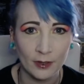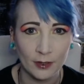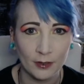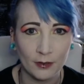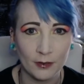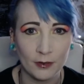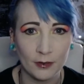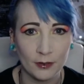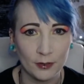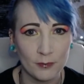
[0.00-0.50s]

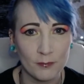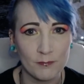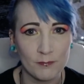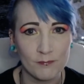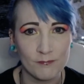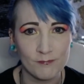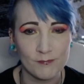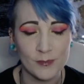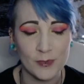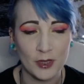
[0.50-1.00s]

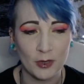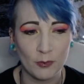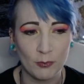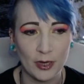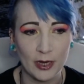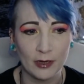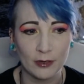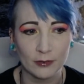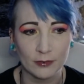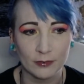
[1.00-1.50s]
um,
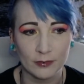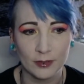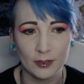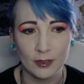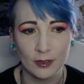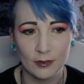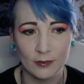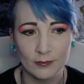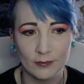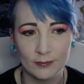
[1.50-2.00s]
about
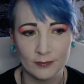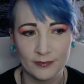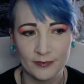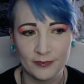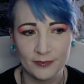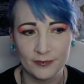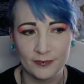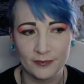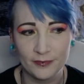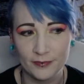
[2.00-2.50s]

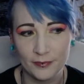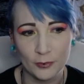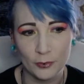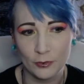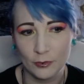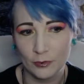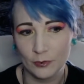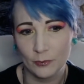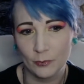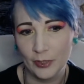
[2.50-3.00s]

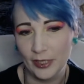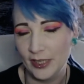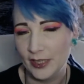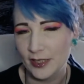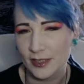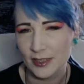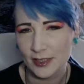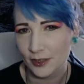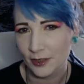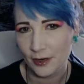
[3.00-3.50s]
four
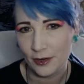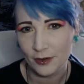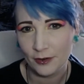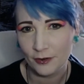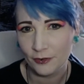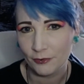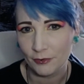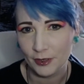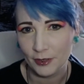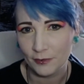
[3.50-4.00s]
weeks ago,
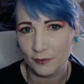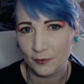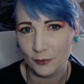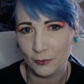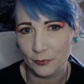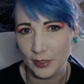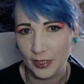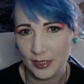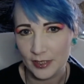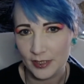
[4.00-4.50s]
three or four
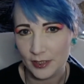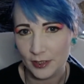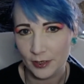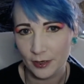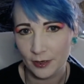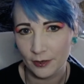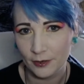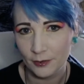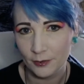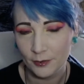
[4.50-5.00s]
weeks
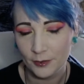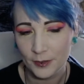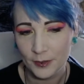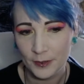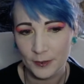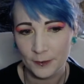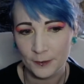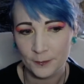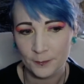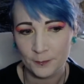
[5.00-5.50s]
ago.
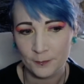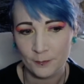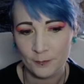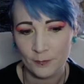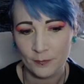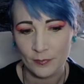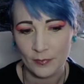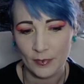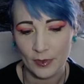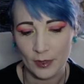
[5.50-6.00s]

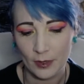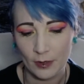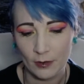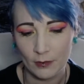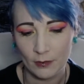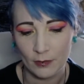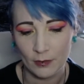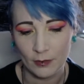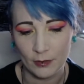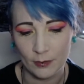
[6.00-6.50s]

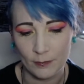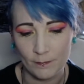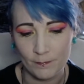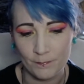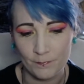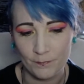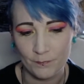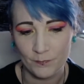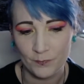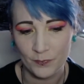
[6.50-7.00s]

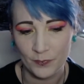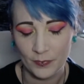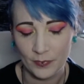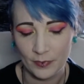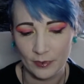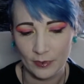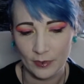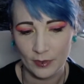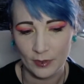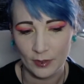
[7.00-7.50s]
Um,
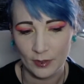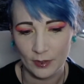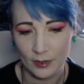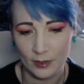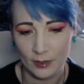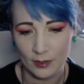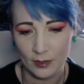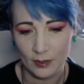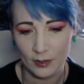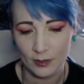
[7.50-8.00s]

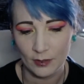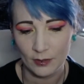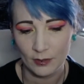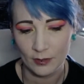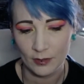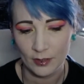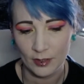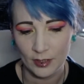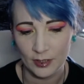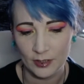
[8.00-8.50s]

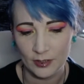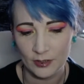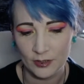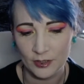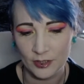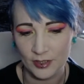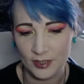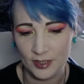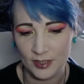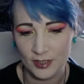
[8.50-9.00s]
it
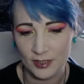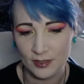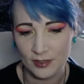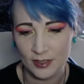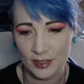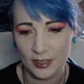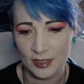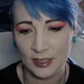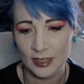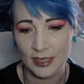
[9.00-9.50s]
just,
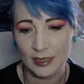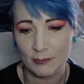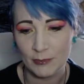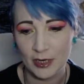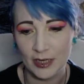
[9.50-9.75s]
suddenly my